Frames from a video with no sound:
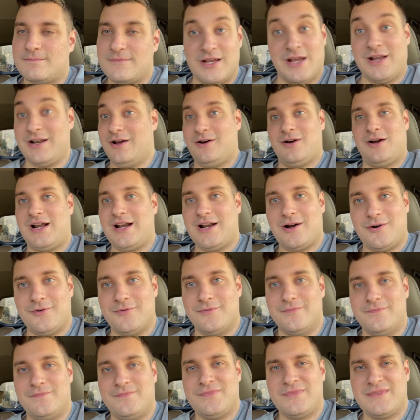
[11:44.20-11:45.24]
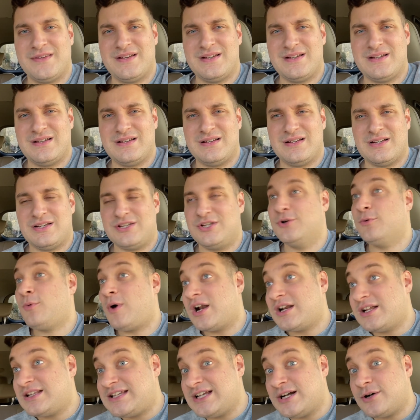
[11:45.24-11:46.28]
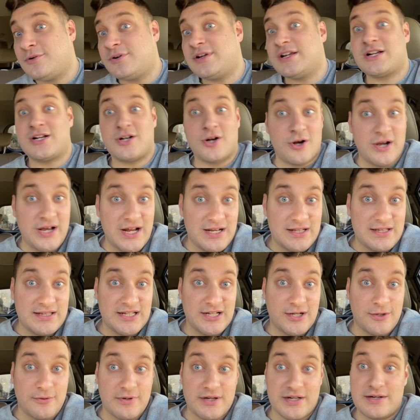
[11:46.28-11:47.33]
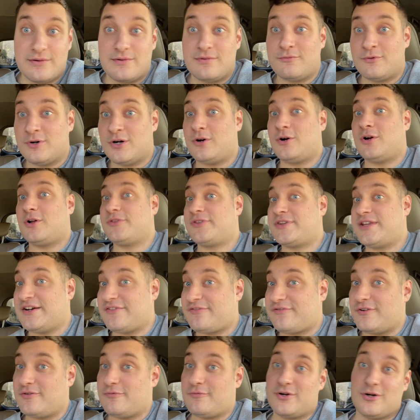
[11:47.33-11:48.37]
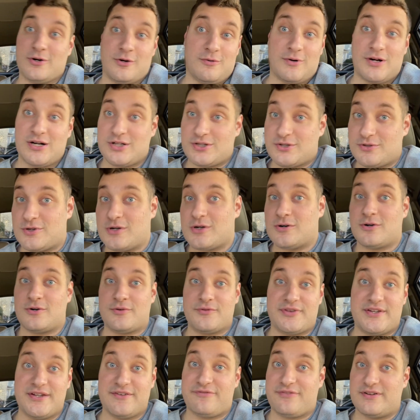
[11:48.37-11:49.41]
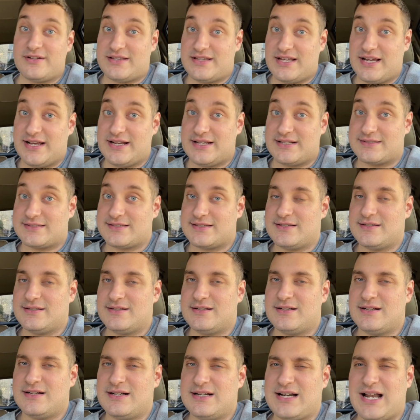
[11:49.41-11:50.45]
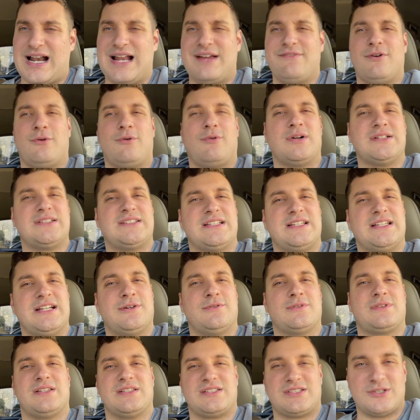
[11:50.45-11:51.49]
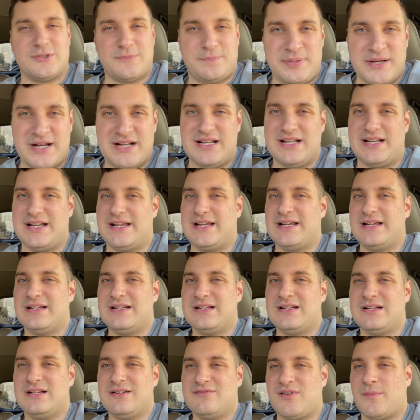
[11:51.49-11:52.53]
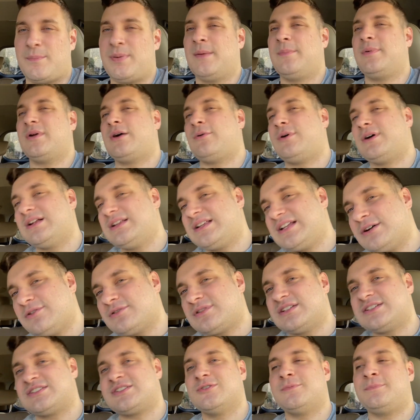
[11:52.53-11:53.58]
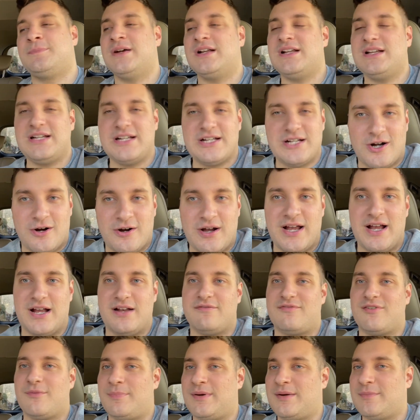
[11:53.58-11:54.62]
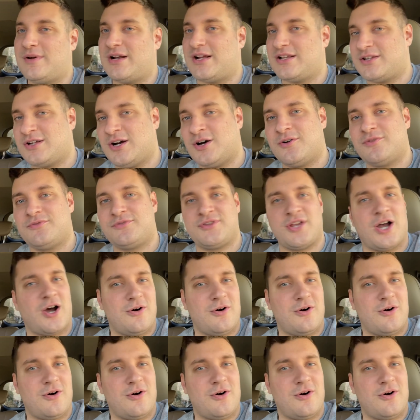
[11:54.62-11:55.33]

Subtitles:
I don't. You want to deal with it? Go ahead and deal with it. We're all different. We all want to do our own different things. Not everyone wants to deal with the stupidity. For people that want to deal with the stupidity, go ahead. For people that don't.